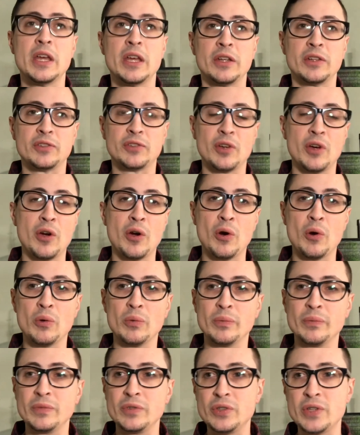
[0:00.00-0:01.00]

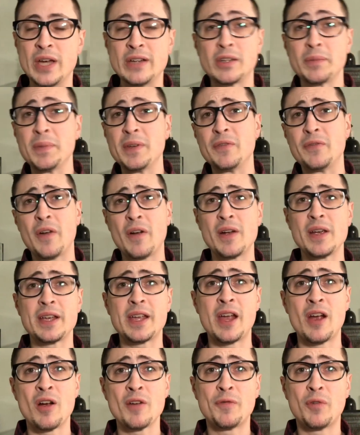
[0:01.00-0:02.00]
So you have to be very
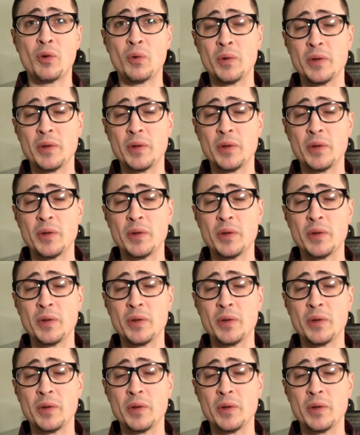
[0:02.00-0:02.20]
careful